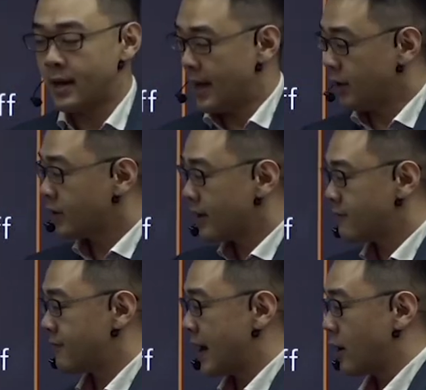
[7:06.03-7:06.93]
And you can
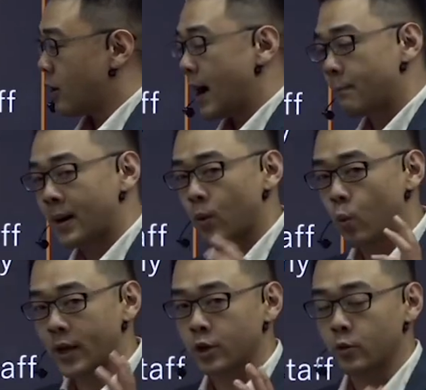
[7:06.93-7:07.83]
follow up by
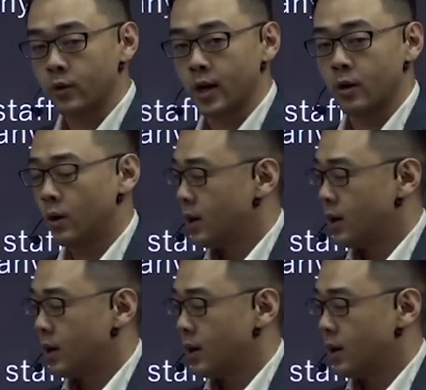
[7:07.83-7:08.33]
what you know.